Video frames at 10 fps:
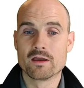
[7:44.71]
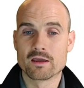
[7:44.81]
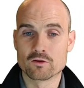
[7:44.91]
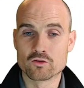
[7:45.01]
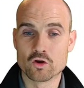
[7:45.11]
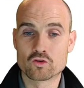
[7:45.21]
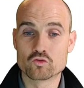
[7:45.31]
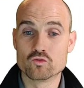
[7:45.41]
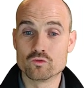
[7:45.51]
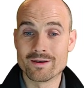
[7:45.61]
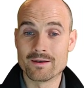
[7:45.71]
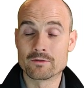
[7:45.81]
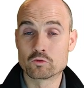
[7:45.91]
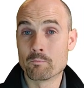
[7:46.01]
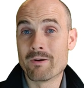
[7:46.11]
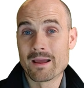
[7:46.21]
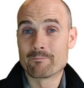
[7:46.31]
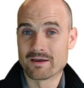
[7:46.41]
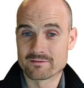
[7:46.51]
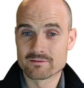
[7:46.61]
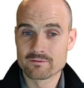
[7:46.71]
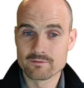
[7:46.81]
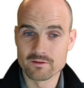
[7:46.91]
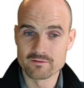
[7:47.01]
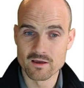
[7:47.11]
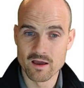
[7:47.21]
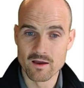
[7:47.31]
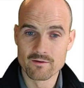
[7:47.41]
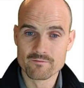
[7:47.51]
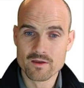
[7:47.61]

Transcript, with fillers: in order to to bypass this, uh,